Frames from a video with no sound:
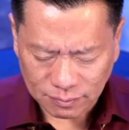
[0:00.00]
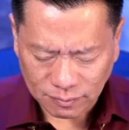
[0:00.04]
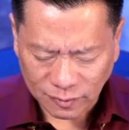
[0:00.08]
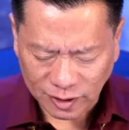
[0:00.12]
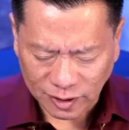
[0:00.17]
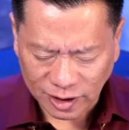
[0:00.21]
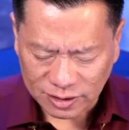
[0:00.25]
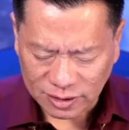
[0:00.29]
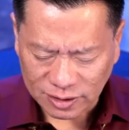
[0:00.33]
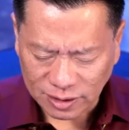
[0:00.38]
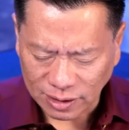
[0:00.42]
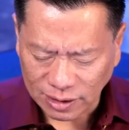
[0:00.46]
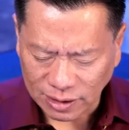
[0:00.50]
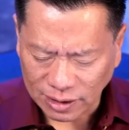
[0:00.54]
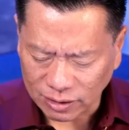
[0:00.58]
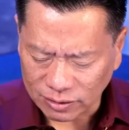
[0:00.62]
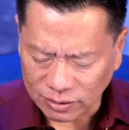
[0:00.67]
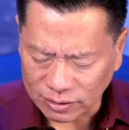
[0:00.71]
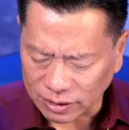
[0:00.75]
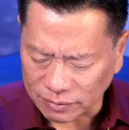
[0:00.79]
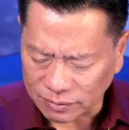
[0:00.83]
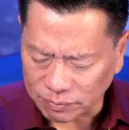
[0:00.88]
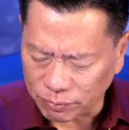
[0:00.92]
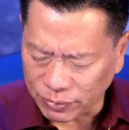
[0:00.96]
Let's allow
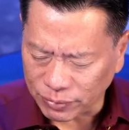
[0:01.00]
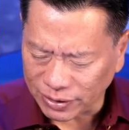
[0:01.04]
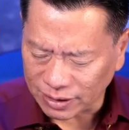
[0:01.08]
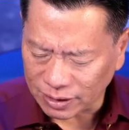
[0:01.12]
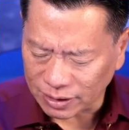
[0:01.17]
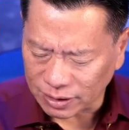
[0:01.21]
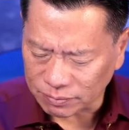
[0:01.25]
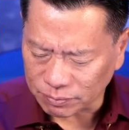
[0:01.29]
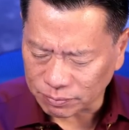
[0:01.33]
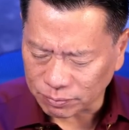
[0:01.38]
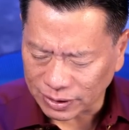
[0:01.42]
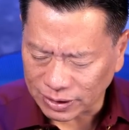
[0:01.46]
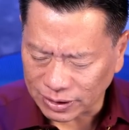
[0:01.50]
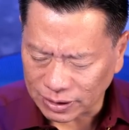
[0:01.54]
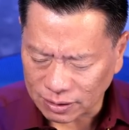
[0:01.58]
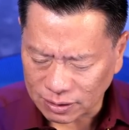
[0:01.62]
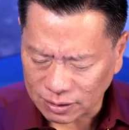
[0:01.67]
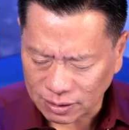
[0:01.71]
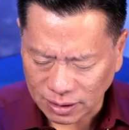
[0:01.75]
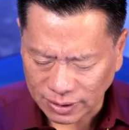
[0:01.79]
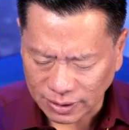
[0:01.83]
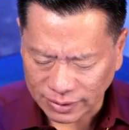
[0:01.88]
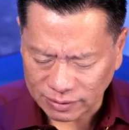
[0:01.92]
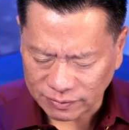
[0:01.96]
that brilliant,
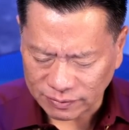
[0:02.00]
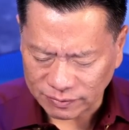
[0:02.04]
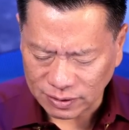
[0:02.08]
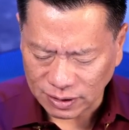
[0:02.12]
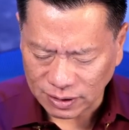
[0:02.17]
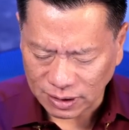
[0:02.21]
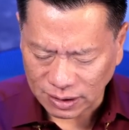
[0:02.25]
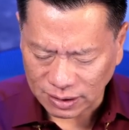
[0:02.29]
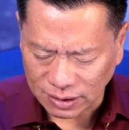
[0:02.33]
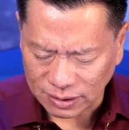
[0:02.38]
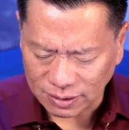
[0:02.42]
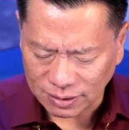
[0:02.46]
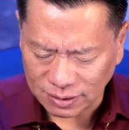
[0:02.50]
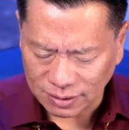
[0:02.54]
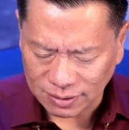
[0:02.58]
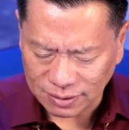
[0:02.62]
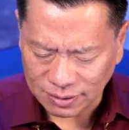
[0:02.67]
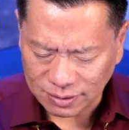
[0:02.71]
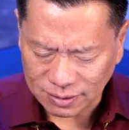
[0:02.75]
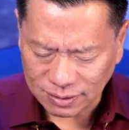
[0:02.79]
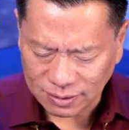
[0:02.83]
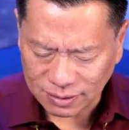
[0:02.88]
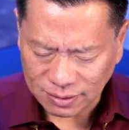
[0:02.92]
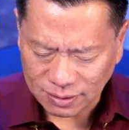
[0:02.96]
brilliant light of God,
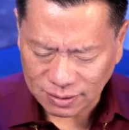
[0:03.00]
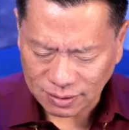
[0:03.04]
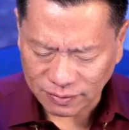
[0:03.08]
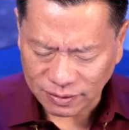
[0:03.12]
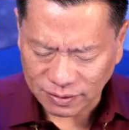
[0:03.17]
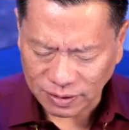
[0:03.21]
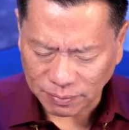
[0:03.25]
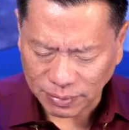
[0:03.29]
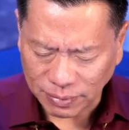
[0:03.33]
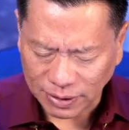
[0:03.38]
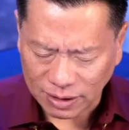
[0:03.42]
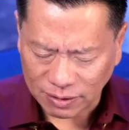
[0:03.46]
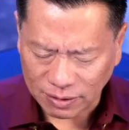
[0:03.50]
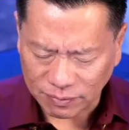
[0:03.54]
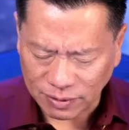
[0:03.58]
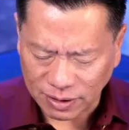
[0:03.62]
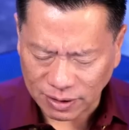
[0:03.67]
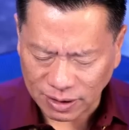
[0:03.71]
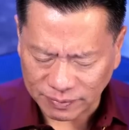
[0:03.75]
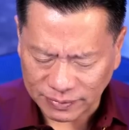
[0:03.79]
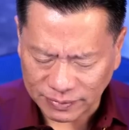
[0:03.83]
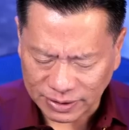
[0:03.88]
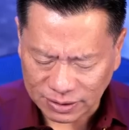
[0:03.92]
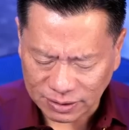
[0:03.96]
of the Para
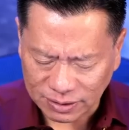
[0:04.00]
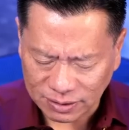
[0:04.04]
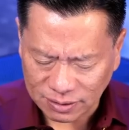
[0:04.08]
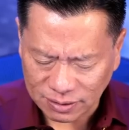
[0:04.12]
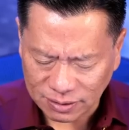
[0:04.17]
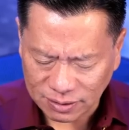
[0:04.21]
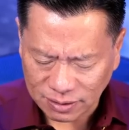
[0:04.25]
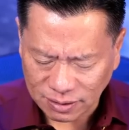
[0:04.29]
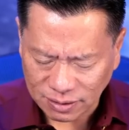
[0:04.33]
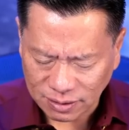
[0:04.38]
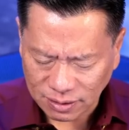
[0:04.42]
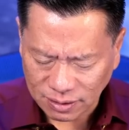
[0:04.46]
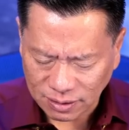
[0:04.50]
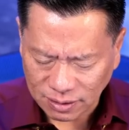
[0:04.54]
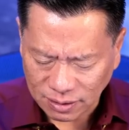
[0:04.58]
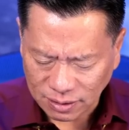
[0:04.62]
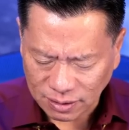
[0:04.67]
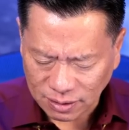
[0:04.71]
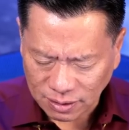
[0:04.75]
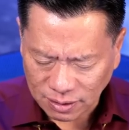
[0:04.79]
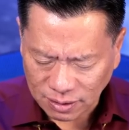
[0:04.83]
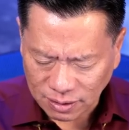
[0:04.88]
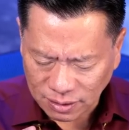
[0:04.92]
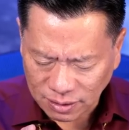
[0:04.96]
Brahman,
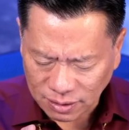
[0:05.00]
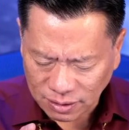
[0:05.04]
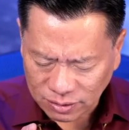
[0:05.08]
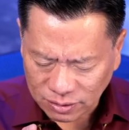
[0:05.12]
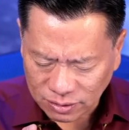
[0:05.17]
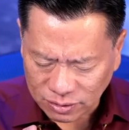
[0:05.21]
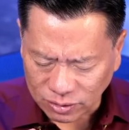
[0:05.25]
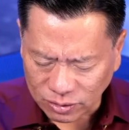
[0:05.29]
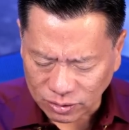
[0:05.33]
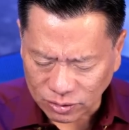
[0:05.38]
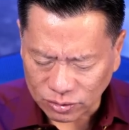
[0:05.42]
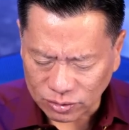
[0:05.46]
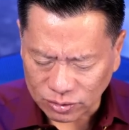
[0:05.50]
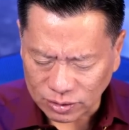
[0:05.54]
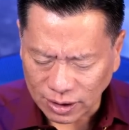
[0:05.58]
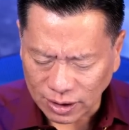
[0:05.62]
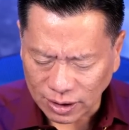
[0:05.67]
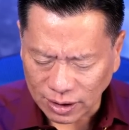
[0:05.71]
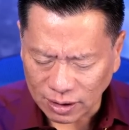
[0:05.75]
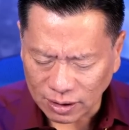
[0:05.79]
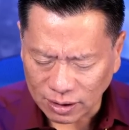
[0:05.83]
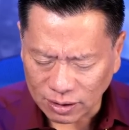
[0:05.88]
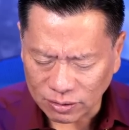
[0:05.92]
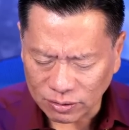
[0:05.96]
to go
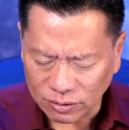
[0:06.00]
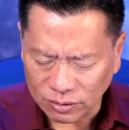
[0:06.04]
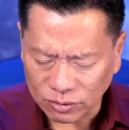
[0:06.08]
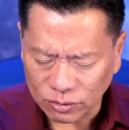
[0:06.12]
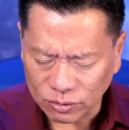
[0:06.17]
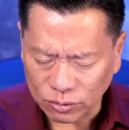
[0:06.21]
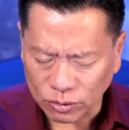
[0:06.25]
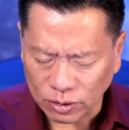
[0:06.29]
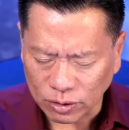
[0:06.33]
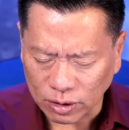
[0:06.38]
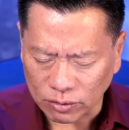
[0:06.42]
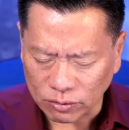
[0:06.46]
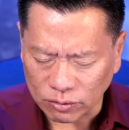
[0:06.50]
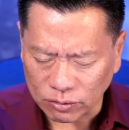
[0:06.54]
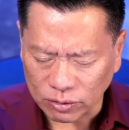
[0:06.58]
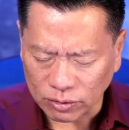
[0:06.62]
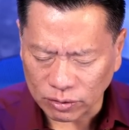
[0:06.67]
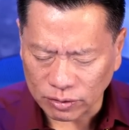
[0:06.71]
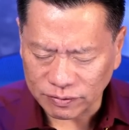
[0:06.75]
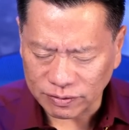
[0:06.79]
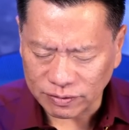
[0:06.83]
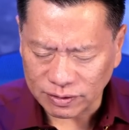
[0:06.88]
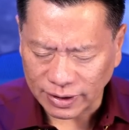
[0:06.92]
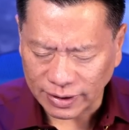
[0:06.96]
down through our
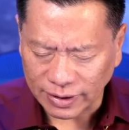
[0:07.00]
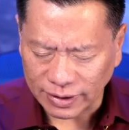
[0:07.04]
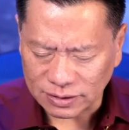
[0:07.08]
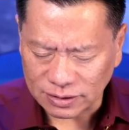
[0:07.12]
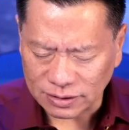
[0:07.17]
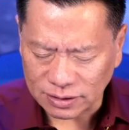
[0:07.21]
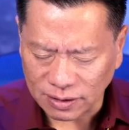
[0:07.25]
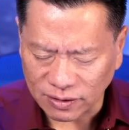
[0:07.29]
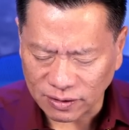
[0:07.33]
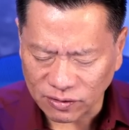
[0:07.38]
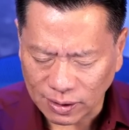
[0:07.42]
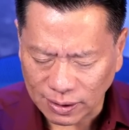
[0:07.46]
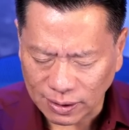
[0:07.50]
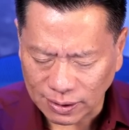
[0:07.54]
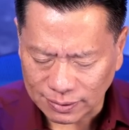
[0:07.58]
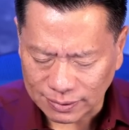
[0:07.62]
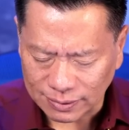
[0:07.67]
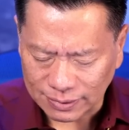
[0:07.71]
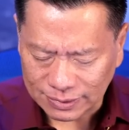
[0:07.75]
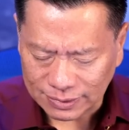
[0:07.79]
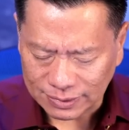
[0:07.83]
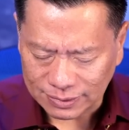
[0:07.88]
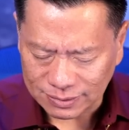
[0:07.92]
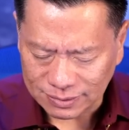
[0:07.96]
row of lights at
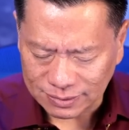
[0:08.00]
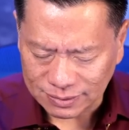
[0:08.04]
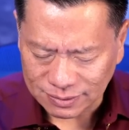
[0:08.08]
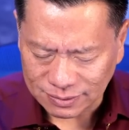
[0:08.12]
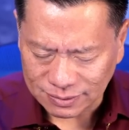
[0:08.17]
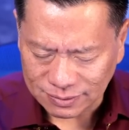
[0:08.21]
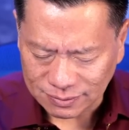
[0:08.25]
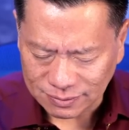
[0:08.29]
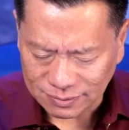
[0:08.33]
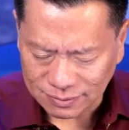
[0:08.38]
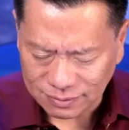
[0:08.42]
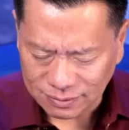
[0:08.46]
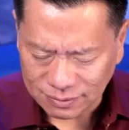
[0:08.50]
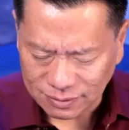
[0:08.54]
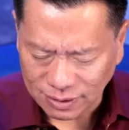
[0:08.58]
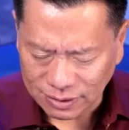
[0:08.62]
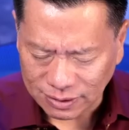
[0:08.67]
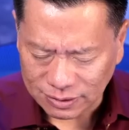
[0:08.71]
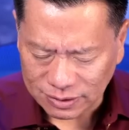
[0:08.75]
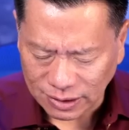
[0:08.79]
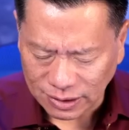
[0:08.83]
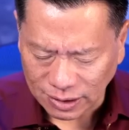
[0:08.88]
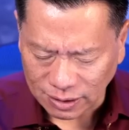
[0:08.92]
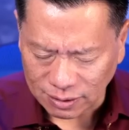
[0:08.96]
Diwali,
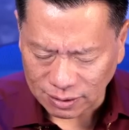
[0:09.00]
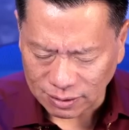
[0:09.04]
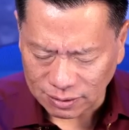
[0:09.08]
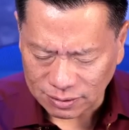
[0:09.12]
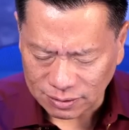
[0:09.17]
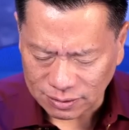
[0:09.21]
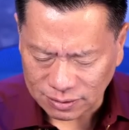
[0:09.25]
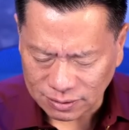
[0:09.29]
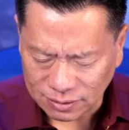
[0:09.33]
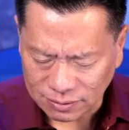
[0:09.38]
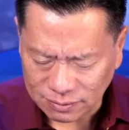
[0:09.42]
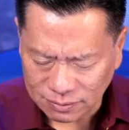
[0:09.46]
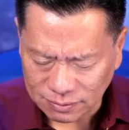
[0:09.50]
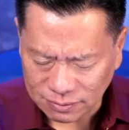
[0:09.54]
our chakras,